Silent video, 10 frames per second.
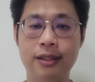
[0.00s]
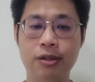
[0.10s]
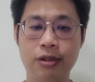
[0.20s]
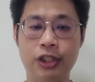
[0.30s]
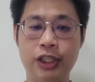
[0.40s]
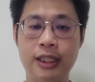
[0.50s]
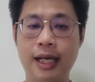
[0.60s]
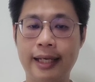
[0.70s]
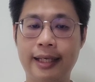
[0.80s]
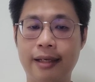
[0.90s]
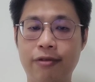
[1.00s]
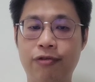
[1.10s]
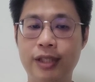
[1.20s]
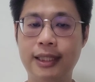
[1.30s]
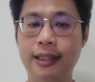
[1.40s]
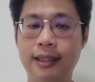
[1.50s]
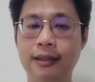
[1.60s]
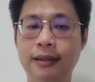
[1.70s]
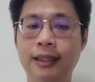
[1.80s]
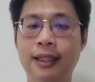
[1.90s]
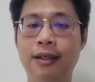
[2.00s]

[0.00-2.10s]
So just like a physical